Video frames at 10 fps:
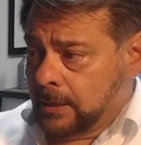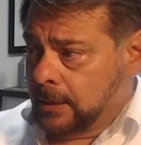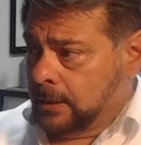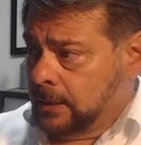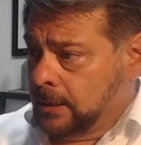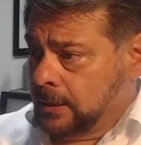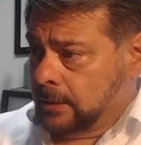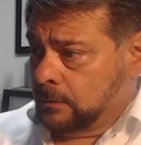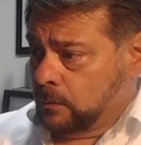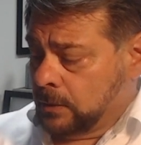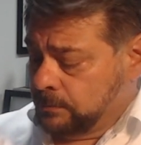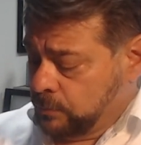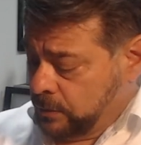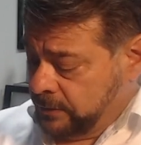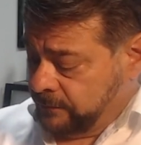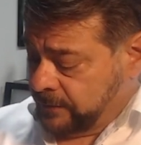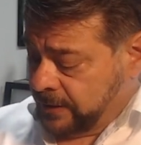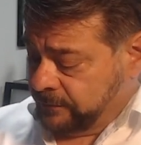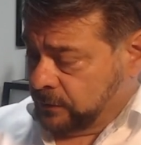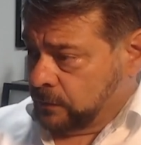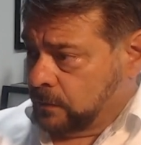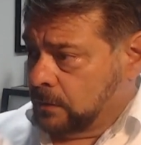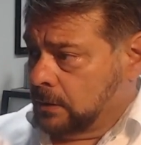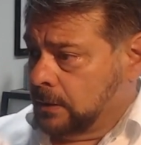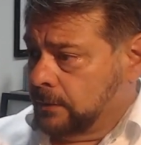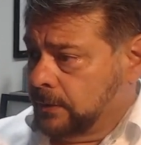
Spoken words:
and 1.50